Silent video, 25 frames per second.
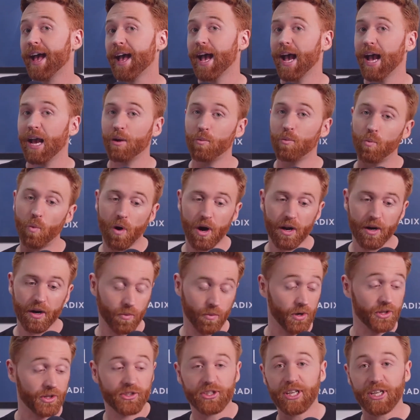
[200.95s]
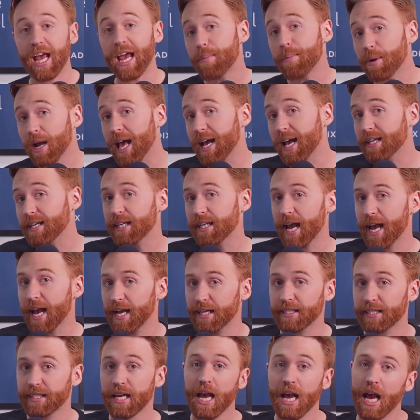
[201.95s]
and one stable
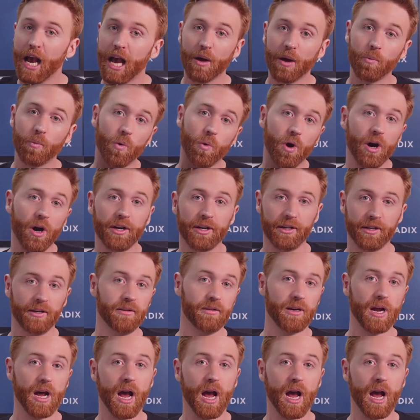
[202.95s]
asset and one